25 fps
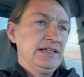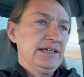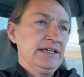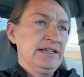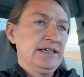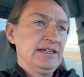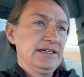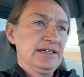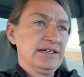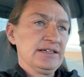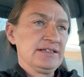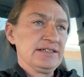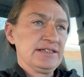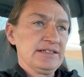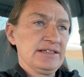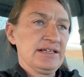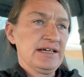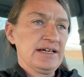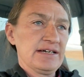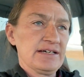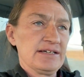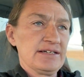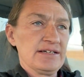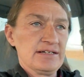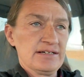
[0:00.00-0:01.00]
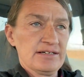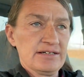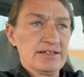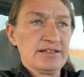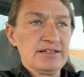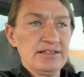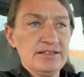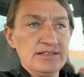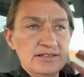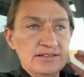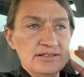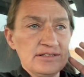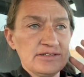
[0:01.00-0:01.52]
and it had
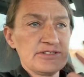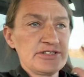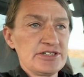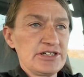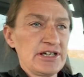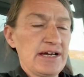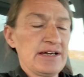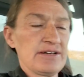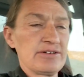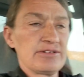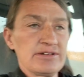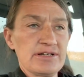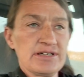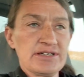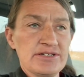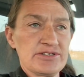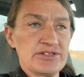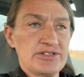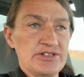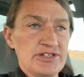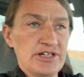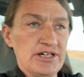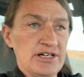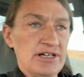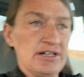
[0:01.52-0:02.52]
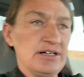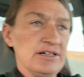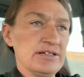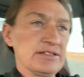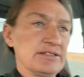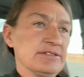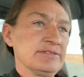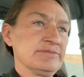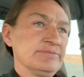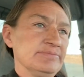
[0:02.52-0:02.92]
shattered his jaw.